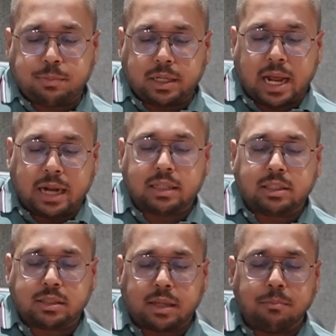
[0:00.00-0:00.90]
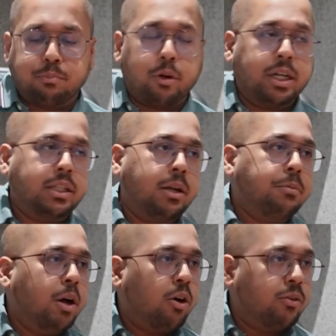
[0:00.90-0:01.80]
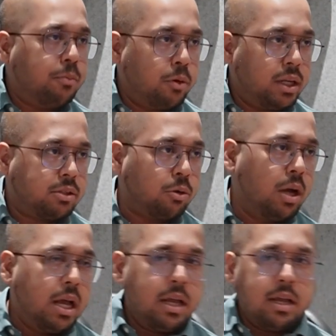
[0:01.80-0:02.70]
but at some point there'll be an offboarding. So